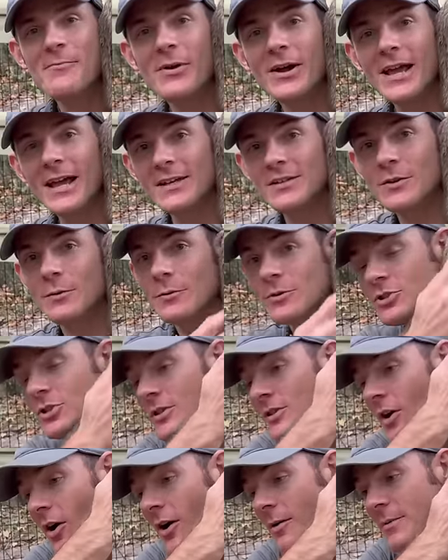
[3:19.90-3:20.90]
but yeah, so when
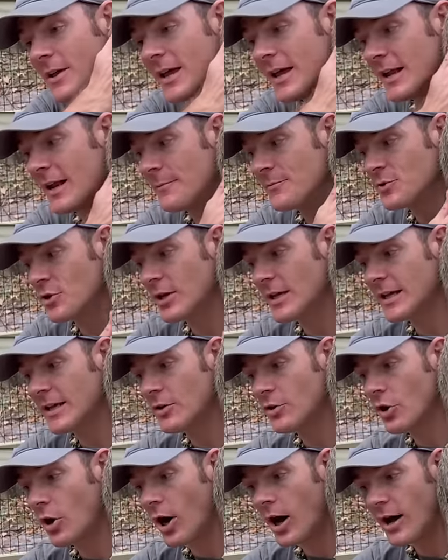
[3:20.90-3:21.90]
she's on me and I'm trying to get
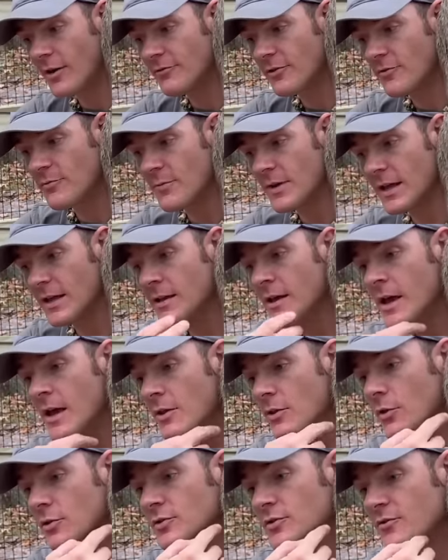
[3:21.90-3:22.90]
her off of me,
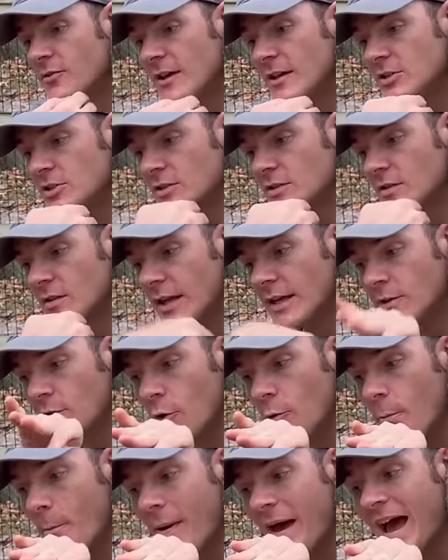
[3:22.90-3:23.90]
those feet just like
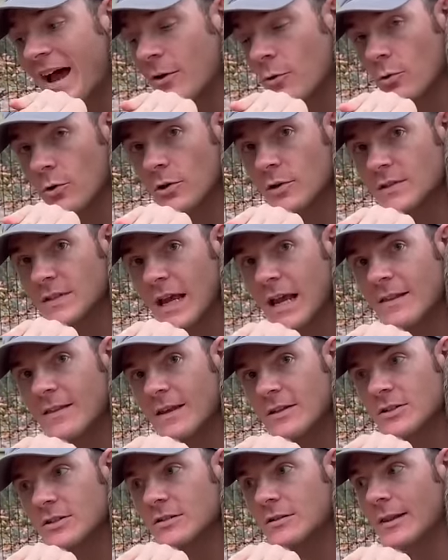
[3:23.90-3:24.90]
go backwards and
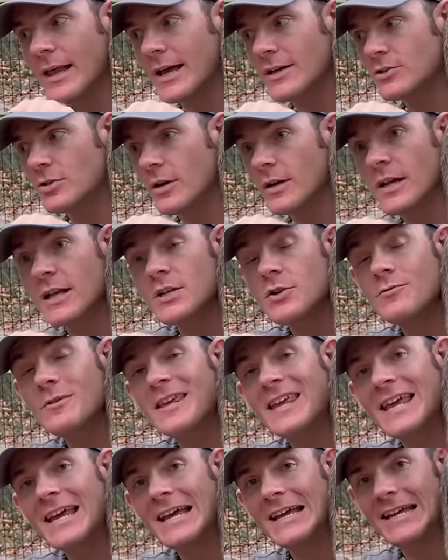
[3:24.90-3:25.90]
they just latch on and you
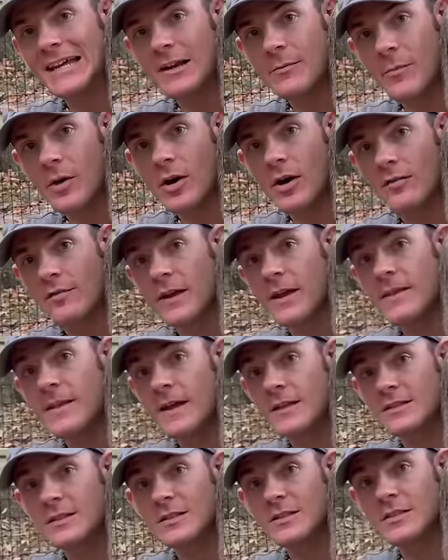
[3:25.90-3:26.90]
can't get them off. And
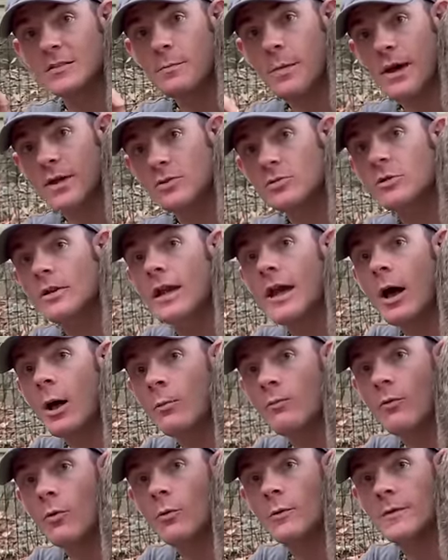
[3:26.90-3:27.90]
that's especially
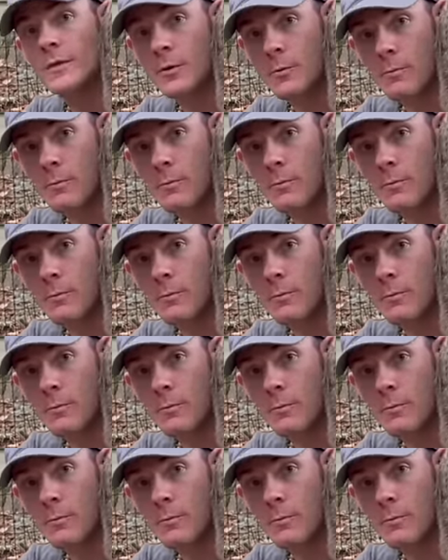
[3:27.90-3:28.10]
helpful when they're